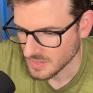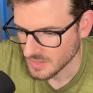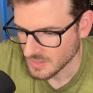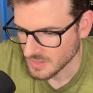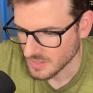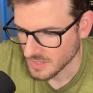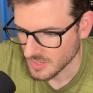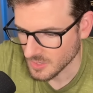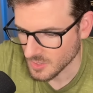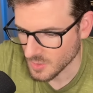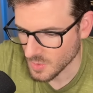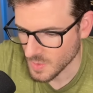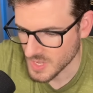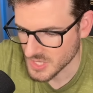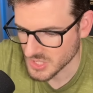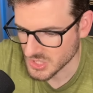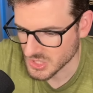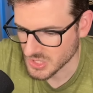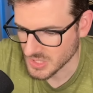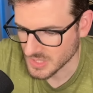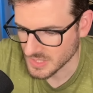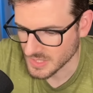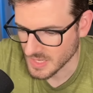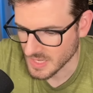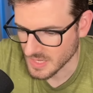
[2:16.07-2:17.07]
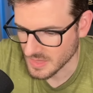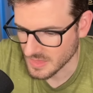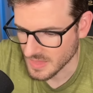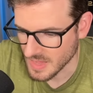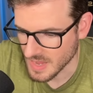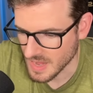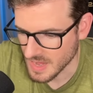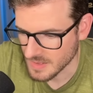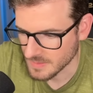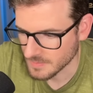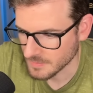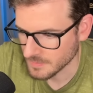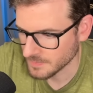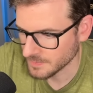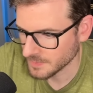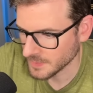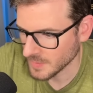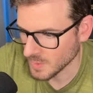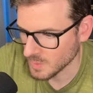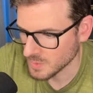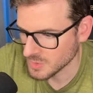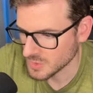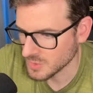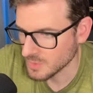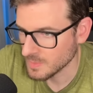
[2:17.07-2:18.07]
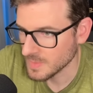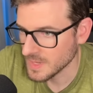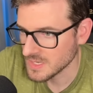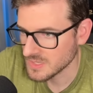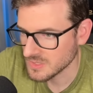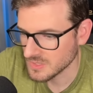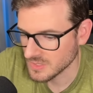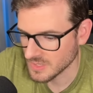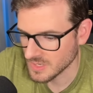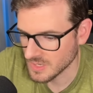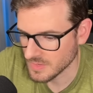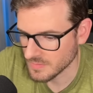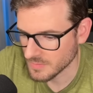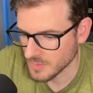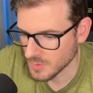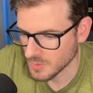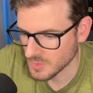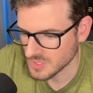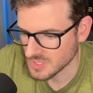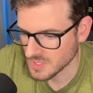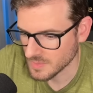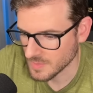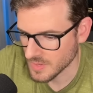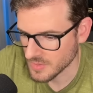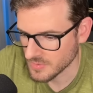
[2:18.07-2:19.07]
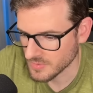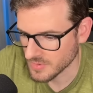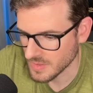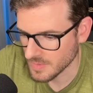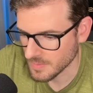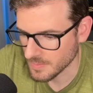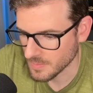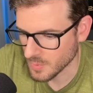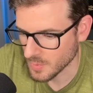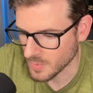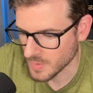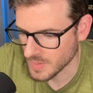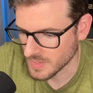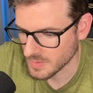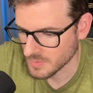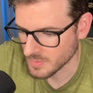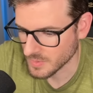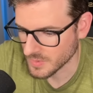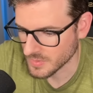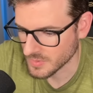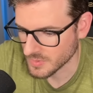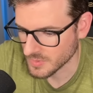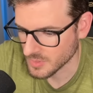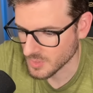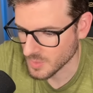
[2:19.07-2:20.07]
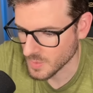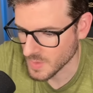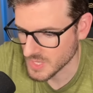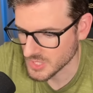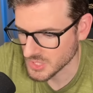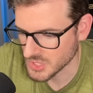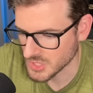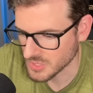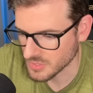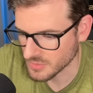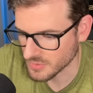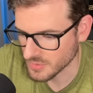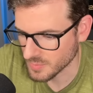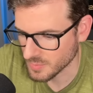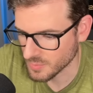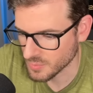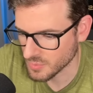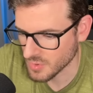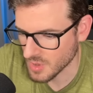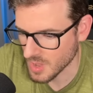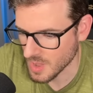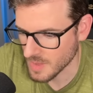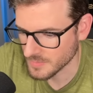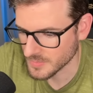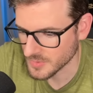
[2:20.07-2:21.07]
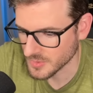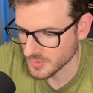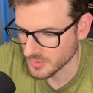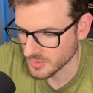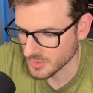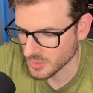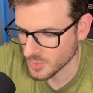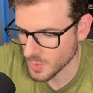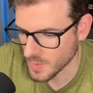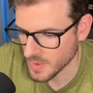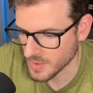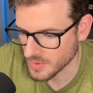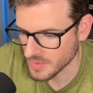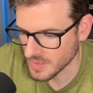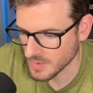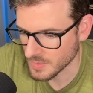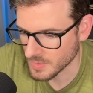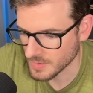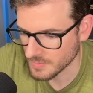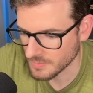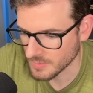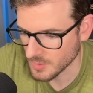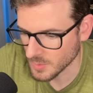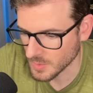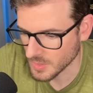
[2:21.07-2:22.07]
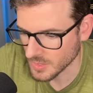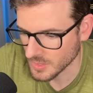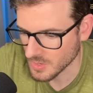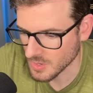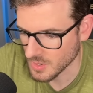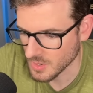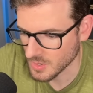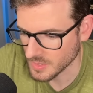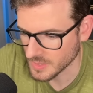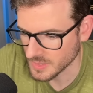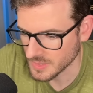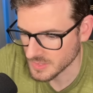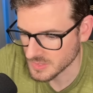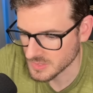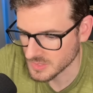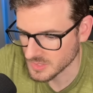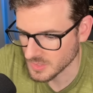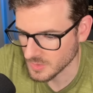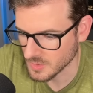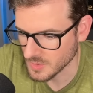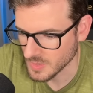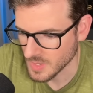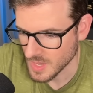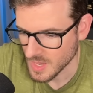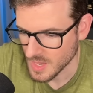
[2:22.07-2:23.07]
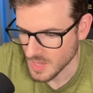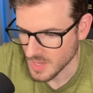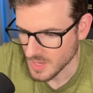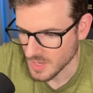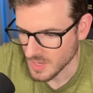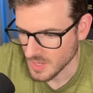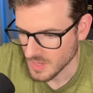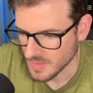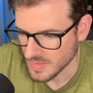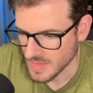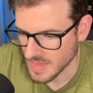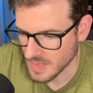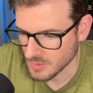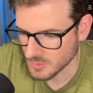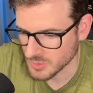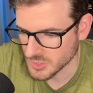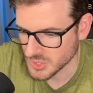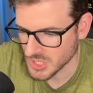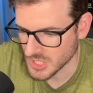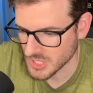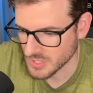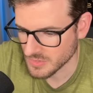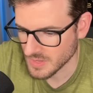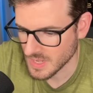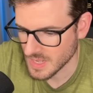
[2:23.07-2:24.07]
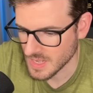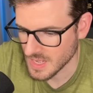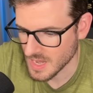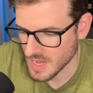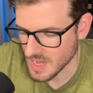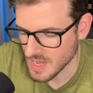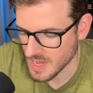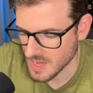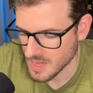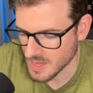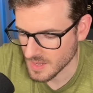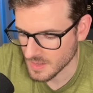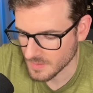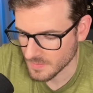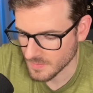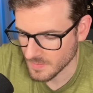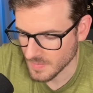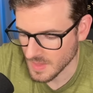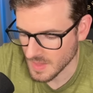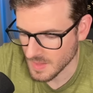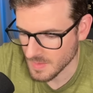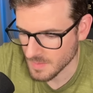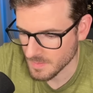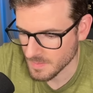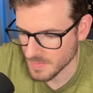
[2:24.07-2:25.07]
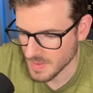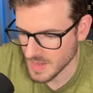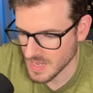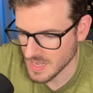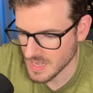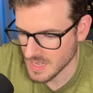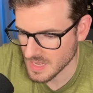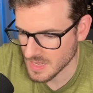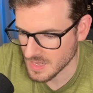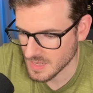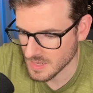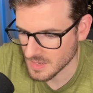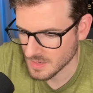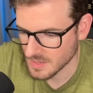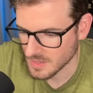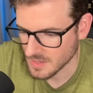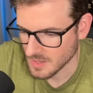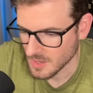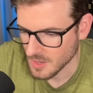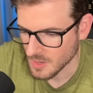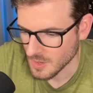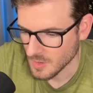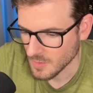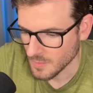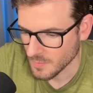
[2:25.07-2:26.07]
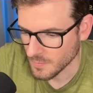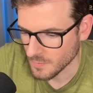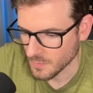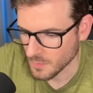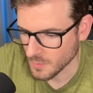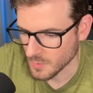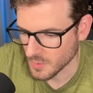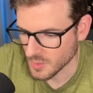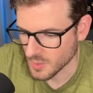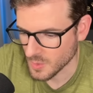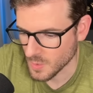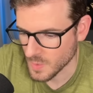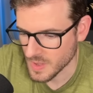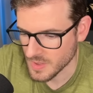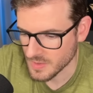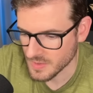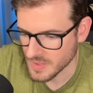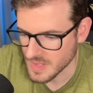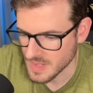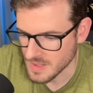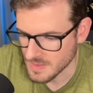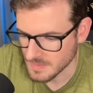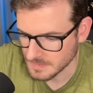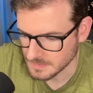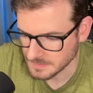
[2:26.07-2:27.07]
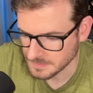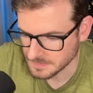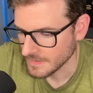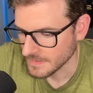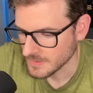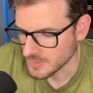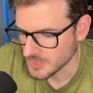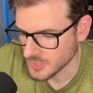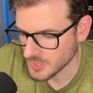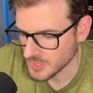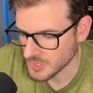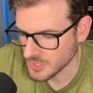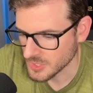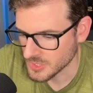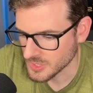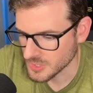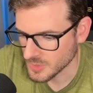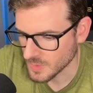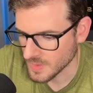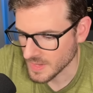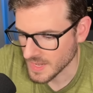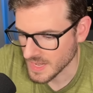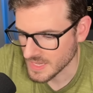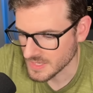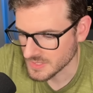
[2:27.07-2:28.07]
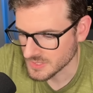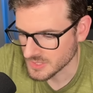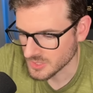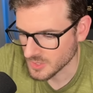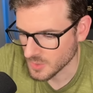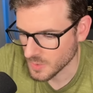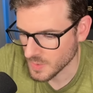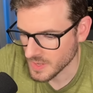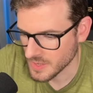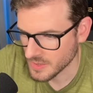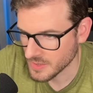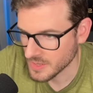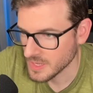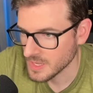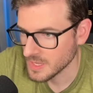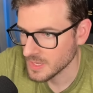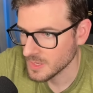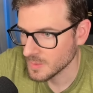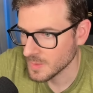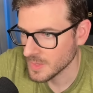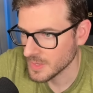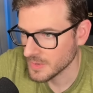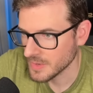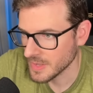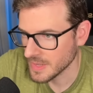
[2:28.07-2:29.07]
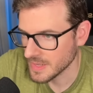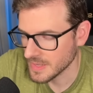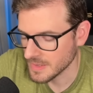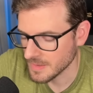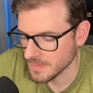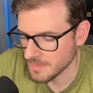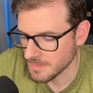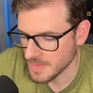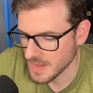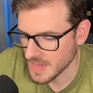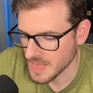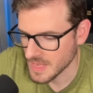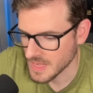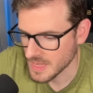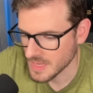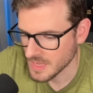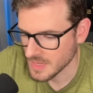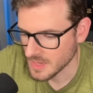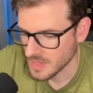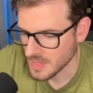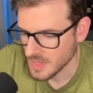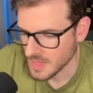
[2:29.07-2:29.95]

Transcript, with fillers: a question like that, which would basically invoke some other endpoint with their question or their prompt or their query, whatever you want to call it. So that'll generate a embedding or query. So the user will ask the query, we create an embedding.